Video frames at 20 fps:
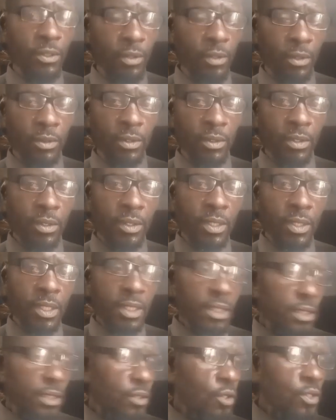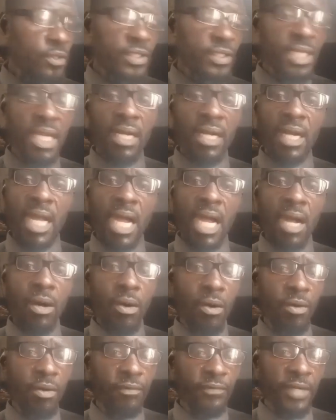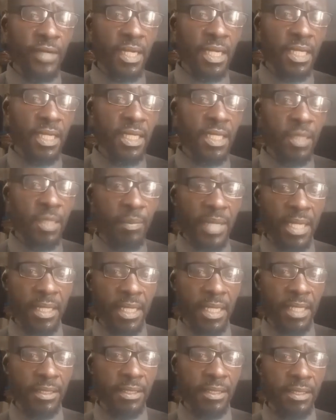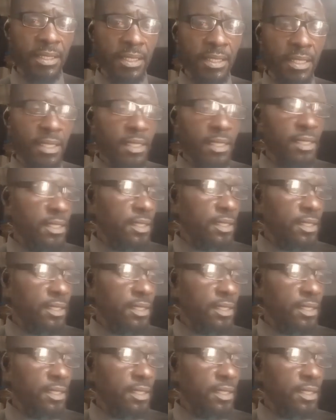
not be done. In those era of independence,